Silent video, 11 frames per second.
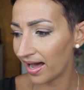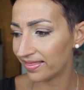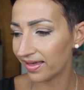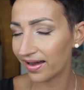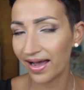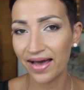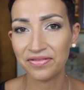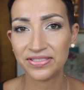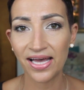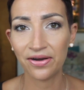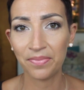I think I have
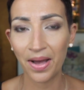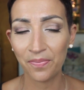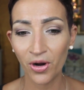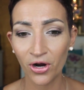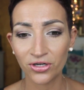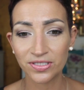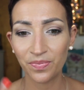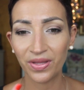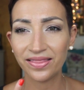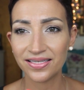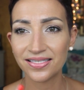it down in my purse,
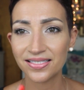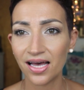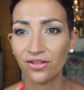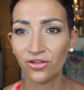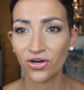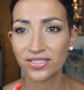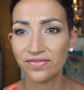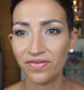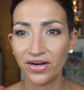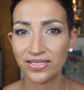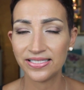but this looks
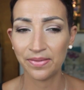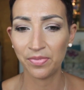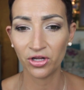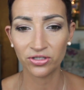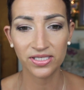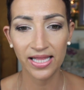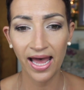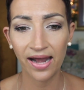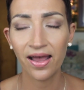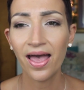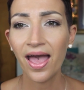very similar to
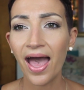that.